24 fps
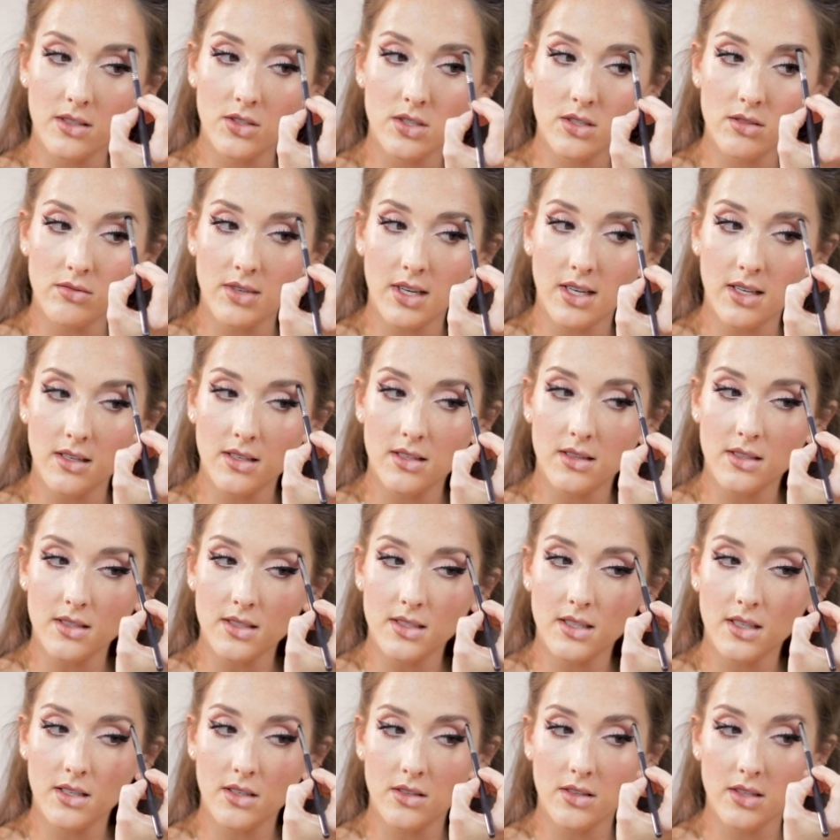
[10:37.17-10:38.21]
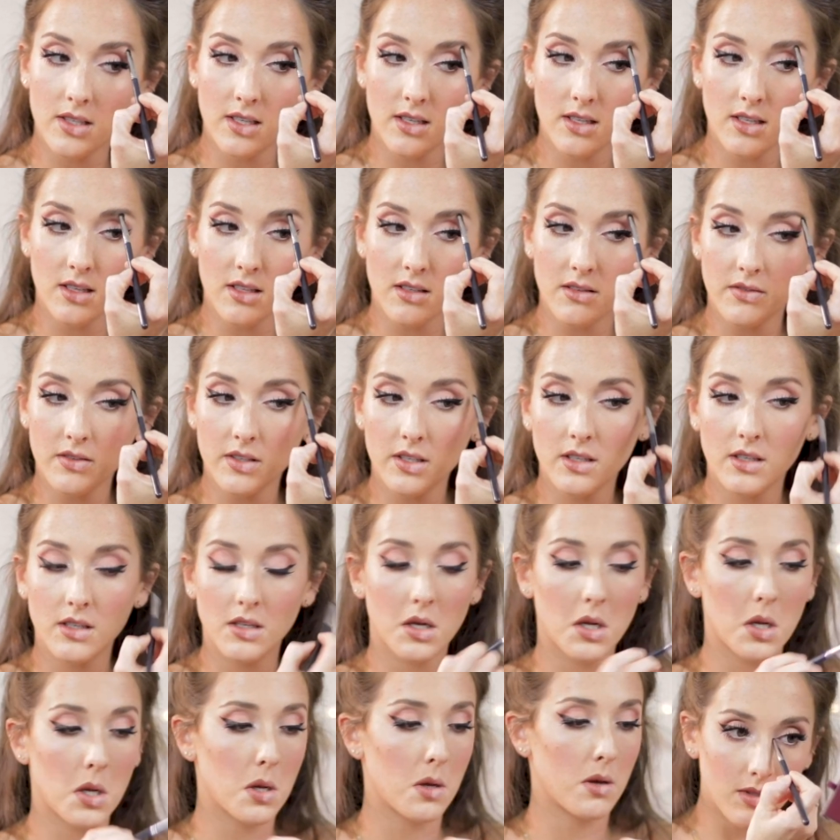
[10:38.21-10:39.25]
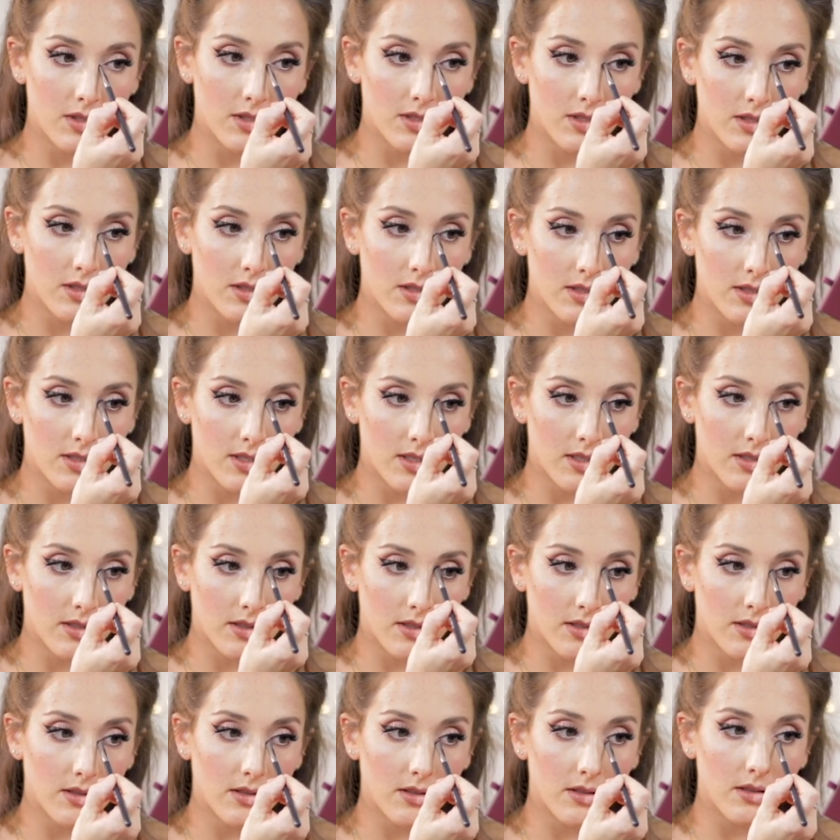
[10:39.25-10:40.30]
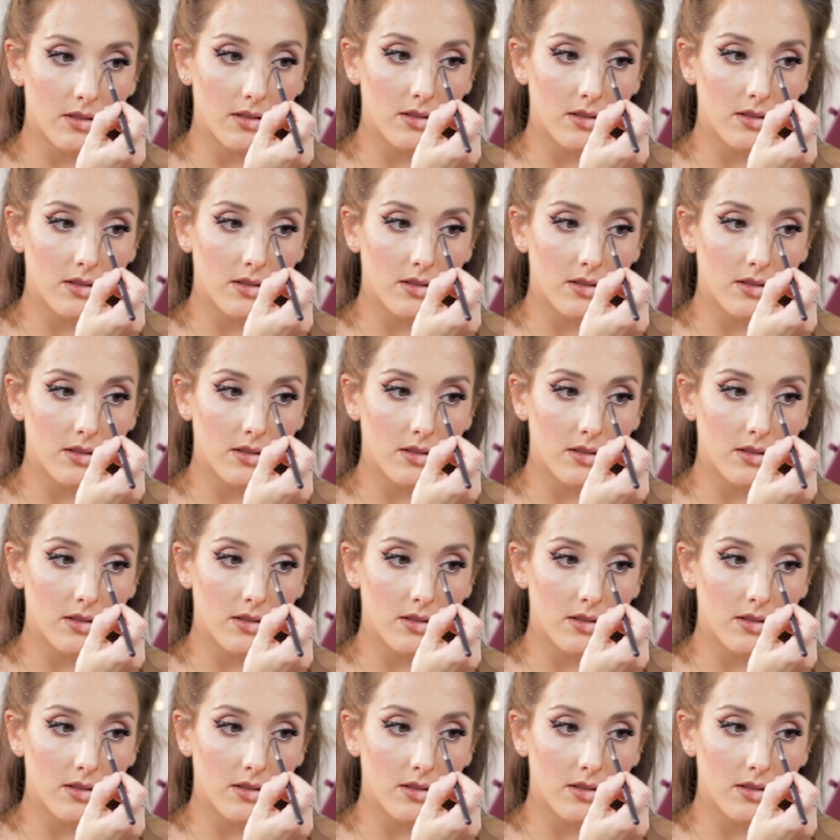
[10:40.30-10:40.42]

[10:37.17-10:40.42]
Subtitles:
Just right in the center there to lift it. This in the center.